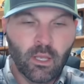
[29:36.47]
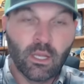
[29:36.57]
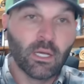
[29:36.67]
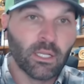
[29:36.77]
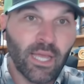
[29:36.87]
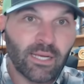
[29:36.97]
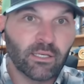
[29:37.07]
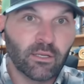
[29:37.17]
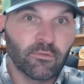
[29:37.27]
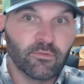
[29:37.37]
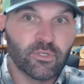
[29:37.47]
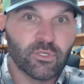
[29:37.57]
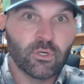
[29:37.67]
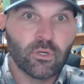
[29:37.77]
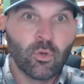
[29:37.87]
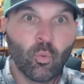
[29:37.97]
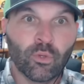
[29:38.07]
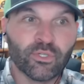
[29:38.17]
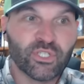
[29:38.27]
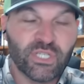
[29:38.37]
collectives
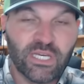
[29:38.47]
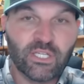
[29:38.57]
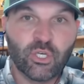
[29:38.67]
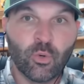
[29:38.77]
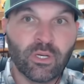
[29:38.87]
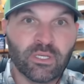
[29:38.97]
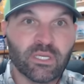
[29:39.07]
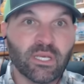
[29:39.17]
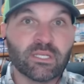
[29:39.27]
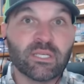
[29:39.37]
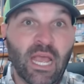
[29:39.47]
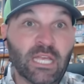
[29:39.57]
will cease to exist